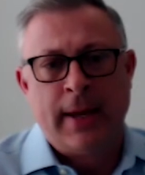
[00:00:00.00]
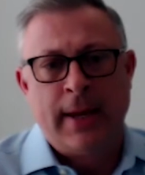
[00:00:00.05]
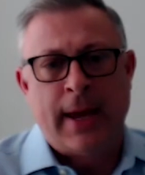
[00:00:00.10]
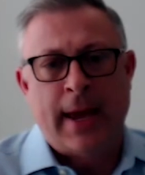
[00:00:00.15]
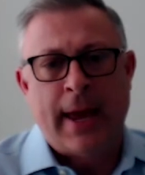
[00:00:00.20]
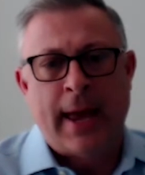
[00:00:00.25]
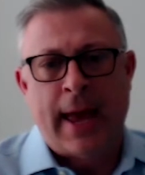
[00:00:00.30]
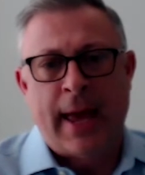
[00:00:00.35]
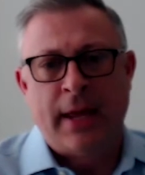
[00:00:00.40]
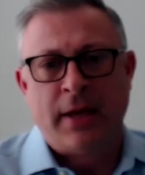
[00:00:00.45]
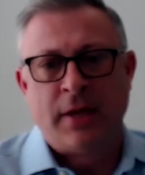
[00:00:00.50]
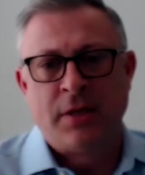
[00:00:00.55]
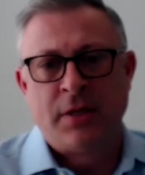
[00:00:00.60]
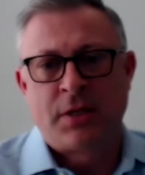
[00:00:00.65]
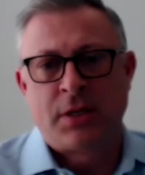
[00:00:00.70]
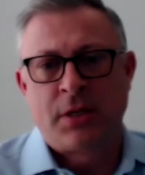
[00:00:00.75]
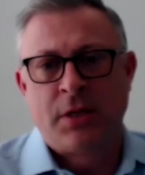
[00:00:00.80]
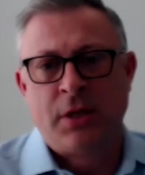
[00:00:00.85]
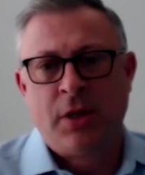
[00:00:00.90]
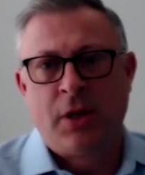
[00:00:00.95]
And,
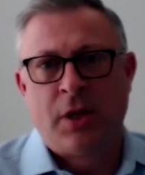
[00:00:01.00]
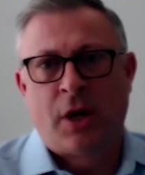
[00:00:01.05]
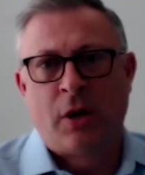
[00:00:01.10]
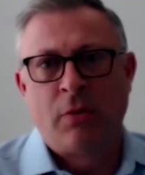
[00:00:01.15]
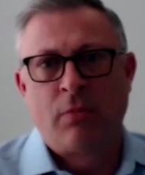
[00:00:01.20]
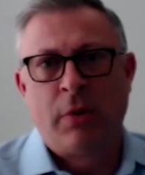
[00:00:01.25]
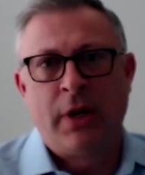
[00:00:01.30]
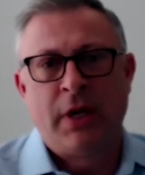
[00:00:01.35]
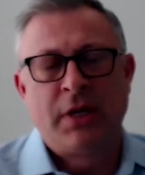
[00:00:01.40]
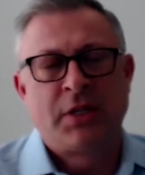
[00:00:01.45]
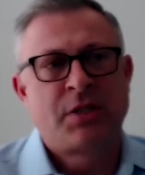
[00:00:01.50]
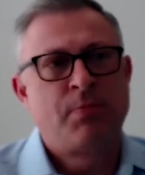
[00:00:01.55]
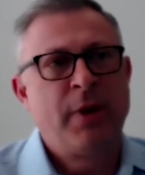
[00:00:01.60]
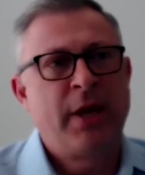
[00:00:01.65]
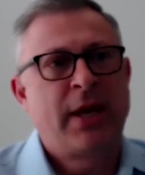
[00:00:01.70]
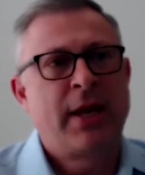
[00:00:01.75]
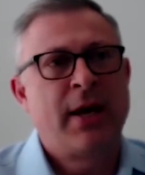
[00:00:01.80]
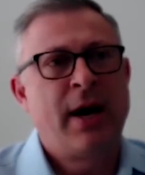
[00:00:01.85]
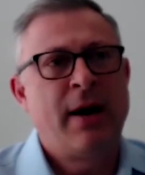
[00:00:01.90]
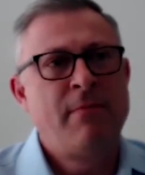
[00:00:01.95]
you know, it's
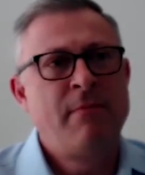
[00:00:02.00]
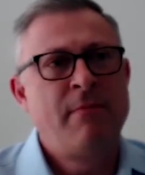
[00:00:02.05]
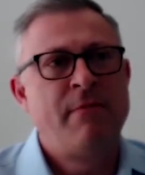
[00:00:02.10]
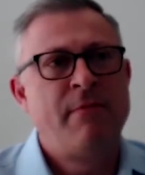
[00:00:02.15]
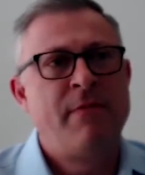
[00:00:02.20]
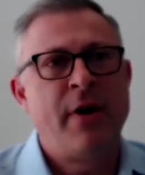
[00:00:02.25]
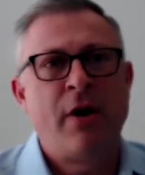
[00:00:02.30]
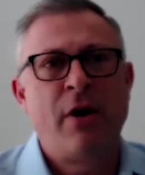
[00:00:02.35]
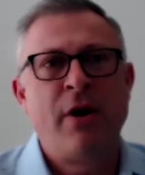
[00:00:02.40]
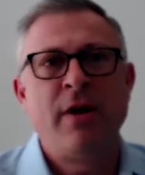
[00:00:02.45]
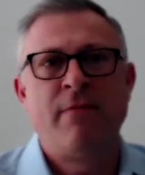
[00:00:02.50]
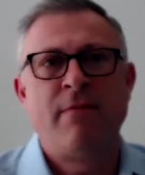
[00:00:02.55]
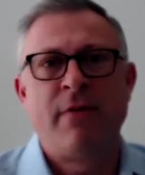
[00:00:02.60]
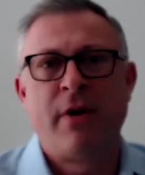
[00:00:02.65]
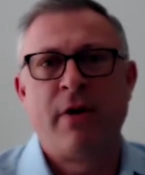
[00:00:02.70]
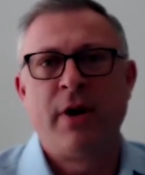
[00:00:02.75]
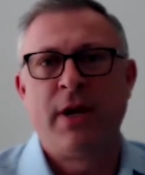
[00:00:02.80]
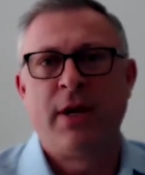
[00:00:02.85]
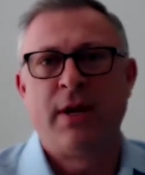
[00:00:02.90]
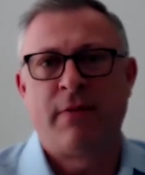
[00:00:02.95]
become very,
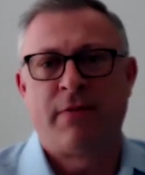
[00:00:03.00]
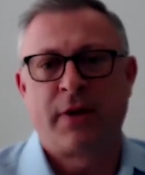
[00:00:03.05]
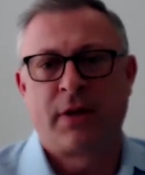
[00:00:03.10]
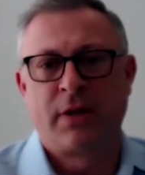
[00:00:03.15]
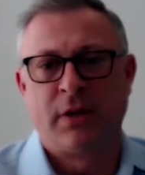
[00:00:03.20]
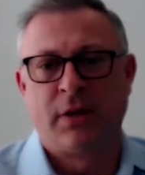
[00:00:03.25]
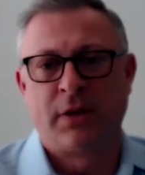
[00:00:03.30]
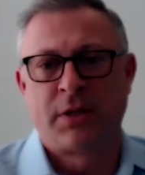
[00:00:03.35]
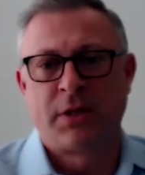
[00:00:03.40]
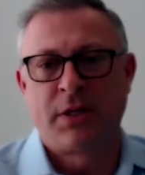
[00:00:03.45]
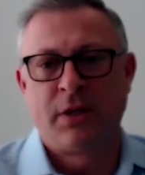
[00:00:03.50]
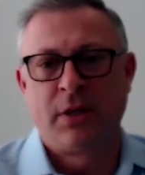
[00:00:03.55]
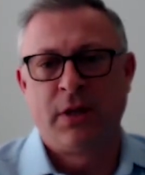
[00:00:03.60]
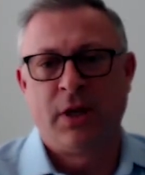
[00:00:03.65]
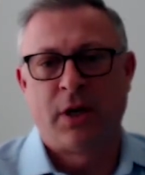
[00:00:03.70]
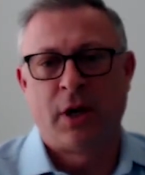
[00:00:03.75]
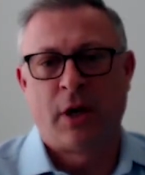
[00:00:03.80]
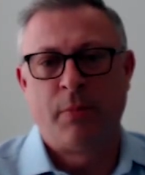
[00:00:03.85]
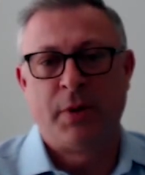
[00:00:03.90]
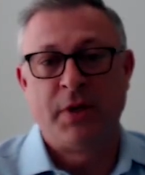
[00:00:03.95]
very difficult, you
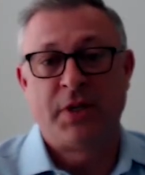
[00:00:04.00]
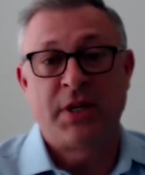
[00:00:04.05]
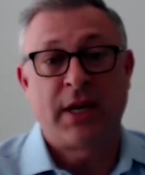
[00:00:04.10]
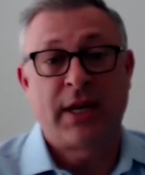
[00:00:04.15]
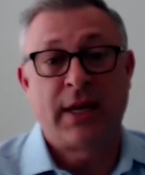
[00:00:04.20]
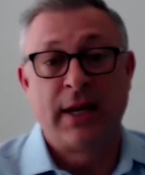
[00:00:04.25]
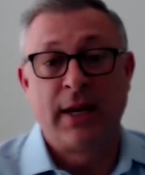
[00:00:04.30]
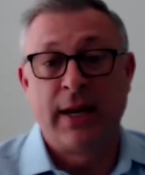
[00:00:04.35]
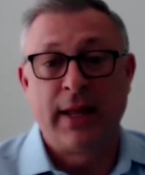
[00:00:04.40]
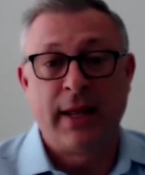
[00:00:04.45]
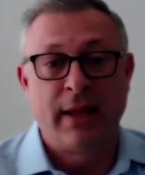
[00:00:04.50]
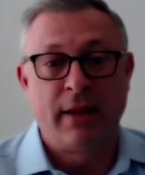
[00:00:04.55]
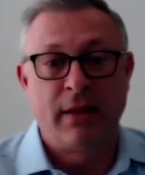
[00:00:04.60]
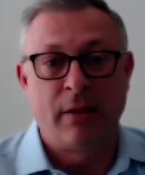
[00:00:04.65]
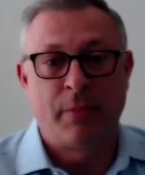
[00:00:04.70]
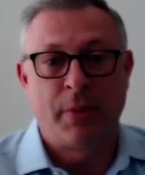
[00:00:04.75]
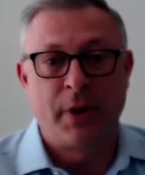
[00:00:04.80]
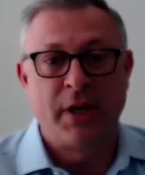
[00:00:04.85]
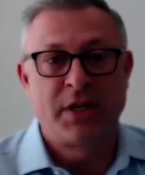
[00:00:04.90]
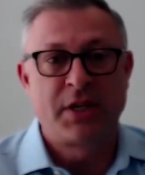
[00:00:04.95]
know, particularly in the
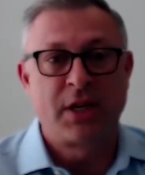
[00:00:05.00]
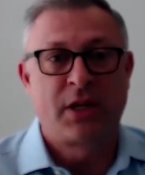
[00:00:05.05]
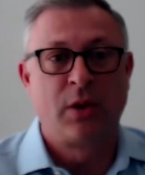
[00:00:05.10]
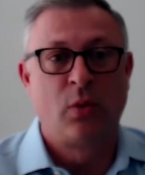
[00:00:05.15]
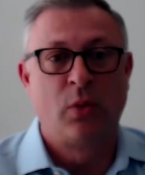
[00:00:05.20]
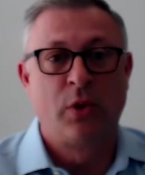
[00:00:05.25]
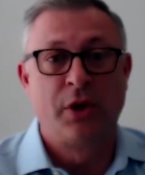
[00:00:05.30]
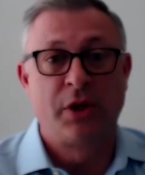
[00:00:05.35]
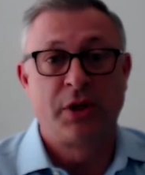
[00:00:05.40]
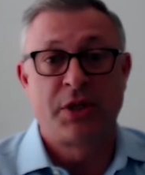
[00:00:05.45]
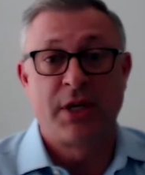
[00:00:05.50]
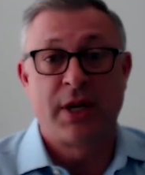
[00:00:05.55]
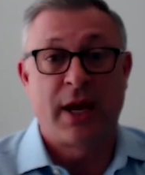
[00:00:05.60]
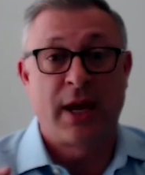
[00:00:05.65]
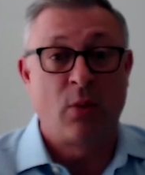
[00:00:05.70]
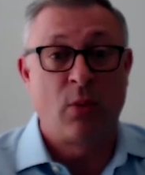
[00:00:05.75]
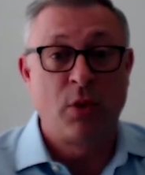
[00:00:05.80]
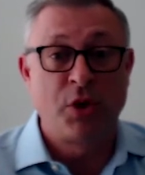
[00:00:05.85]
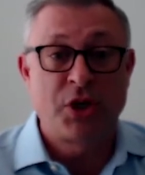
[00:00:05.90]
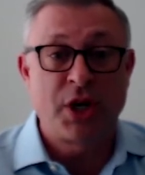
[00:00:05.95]
political world today,
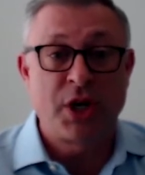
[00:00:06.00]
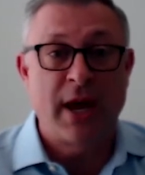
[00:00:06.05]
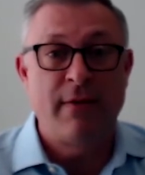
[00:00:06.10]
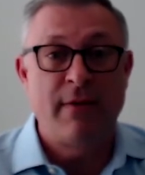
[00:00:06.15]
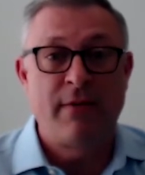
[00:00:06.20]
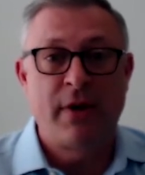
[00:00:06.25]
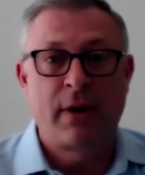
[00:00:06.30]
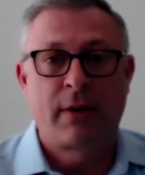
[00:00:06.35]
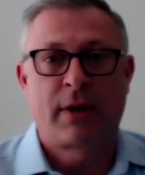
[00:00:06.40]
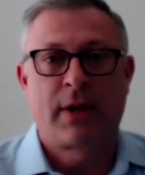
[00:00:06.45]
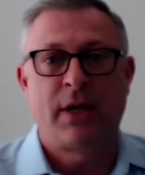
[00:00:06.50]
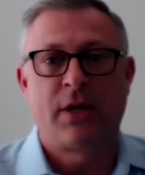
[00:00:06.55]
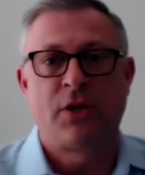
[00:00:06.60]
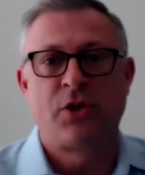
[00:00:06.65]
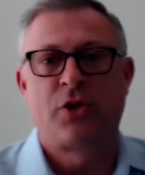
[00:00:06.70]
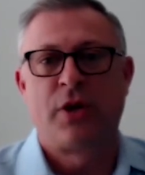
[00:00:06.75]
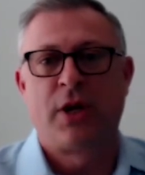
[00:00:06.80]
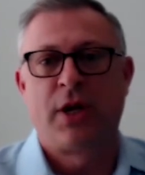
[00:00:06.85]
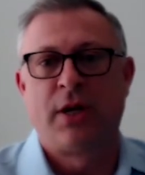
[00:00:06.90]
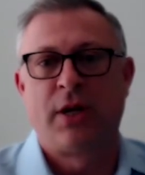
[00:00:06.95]
in whichever
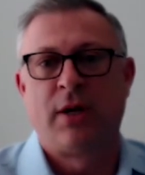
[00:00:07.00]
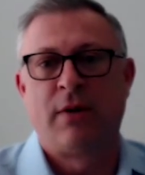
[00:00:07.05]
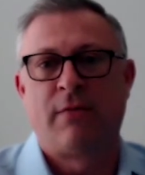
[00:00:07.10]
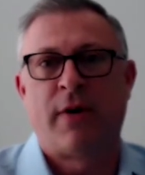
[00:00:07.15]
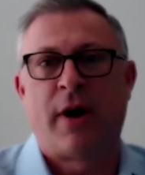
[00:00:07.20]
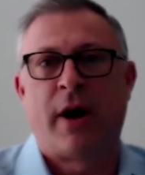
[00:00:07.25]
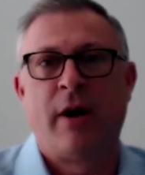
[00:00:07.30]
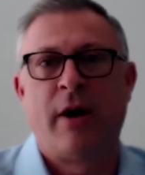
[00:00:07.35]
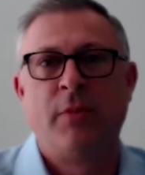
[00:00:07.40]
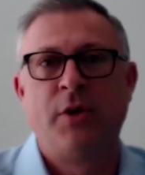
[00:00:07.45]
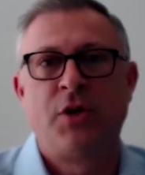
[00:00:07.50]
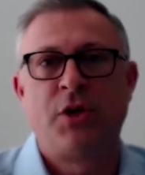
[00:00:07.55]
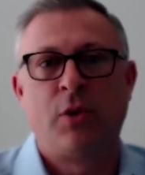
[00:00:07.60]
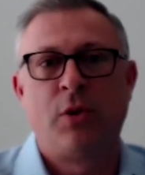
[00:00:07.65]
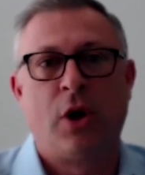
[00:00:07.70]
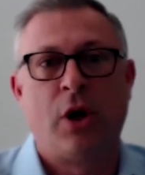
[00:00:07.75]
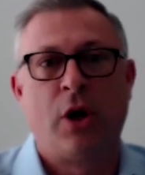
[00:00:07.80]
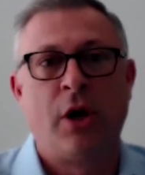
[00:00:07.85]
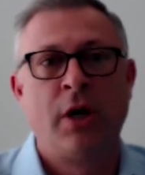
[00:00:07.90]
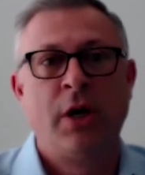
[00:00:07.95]
country and environment
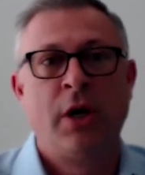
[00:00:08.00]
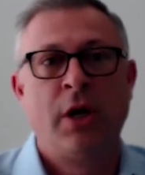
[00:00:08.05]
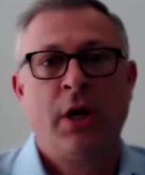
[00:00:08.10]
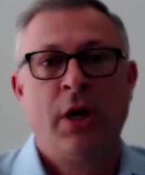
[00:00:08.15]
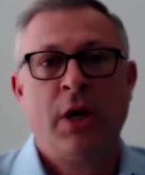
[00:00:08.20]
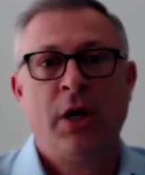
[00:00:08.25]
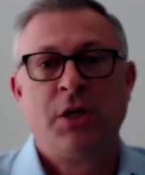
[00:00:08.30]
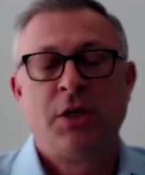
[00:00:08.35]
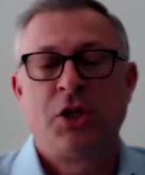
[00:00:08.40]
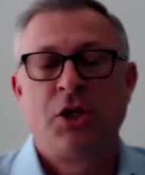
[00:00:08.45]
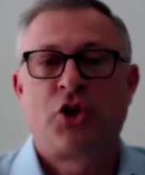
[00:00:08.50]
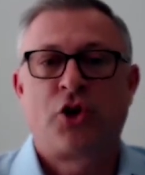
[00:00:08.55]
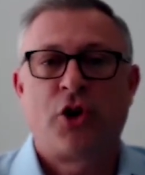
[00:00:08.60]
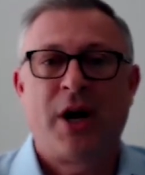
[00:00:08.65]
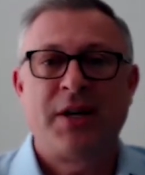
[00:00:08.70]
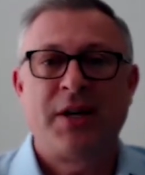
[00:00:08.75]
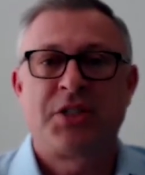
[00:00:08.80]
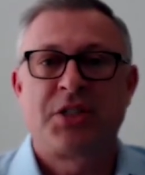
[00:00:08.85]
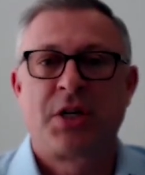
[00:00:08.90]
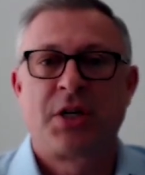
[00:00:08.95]
you are, to
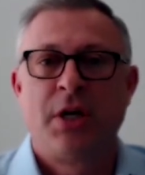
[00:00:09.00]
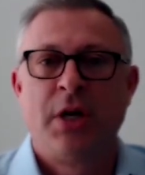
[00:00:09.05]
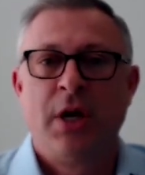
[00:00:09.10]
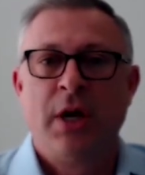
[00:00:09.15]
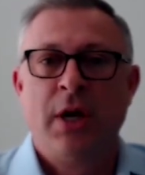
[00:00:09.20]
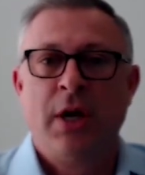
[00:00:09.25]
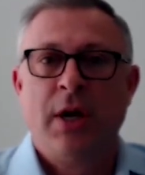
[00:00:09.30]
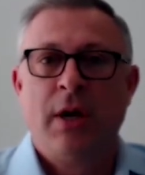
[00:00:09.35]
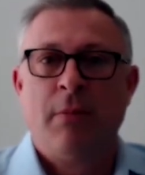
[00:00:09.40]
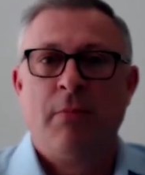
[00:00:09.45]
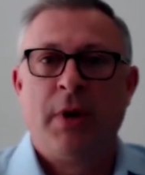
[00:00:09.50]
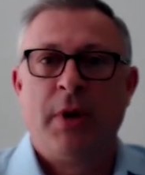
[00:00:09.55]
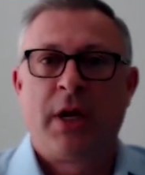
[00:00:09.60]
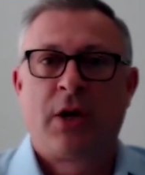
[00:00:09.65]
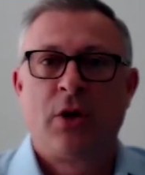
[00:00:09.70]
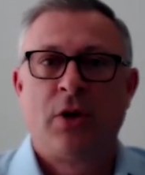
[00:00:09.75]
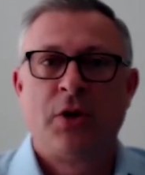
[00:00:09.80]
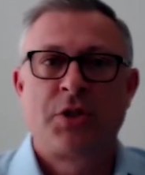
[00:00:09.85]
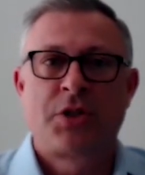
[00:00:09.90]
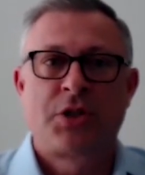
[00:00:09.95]
trust.
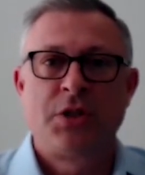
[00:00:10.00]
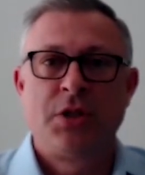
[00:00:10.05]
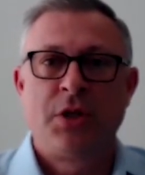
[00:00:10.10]
Because,